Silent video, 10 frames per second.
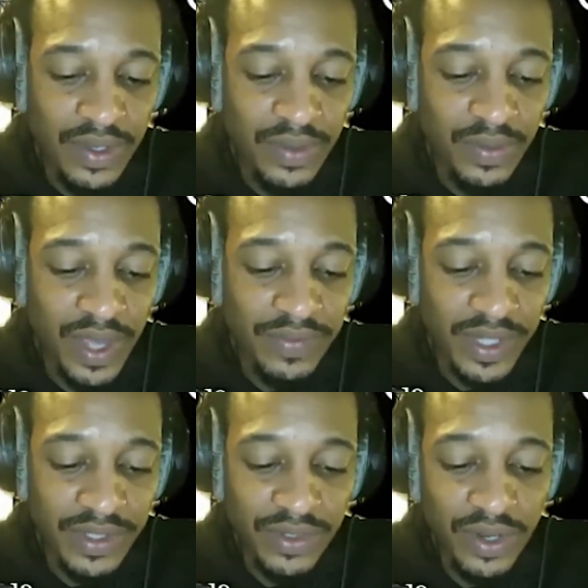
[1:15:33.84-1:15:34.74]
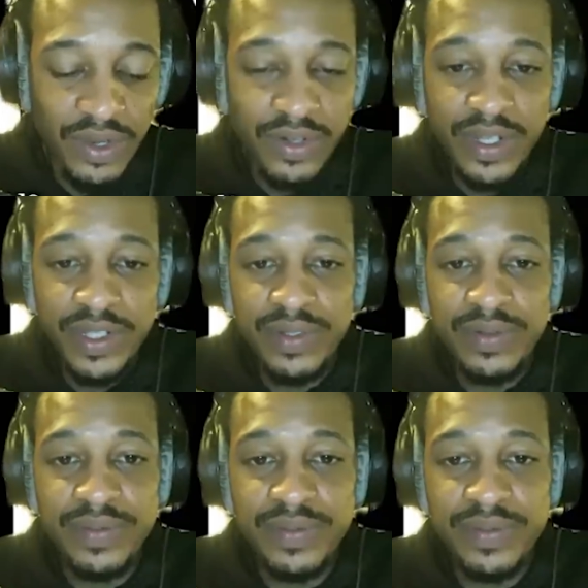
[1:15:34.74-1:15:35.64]
we have to get stronger in.
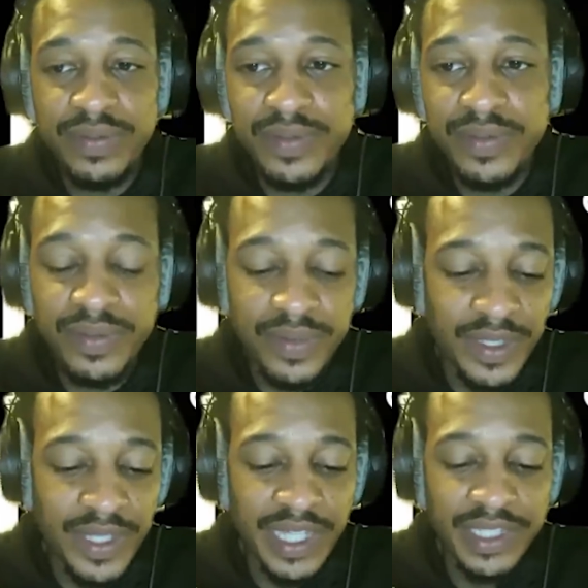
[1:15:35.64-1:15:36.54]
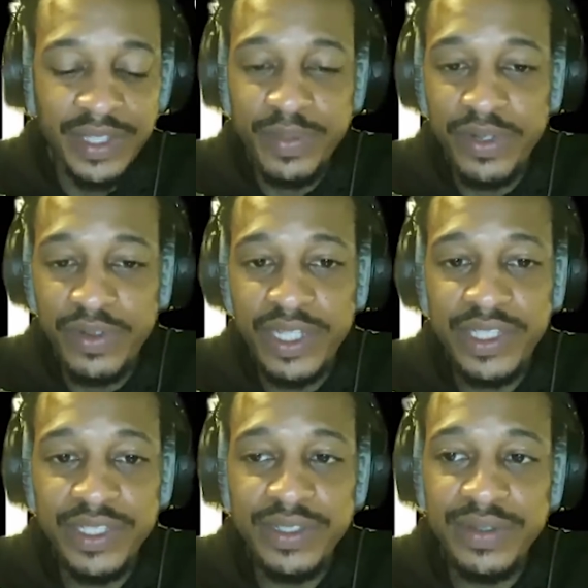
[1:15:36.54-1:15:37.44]
That's the progression.